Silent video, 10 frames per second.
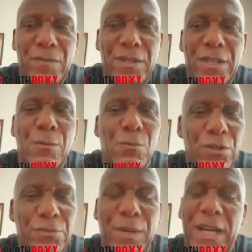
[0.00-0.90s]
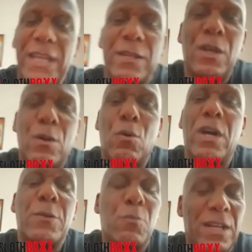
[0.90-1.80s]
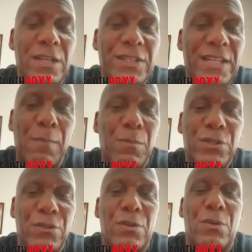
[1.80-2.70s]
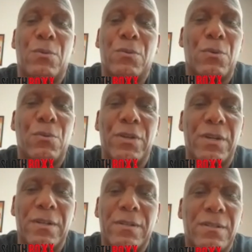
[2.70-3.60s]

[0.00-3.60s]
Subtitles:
he was. But what he'd won as an amateur and all the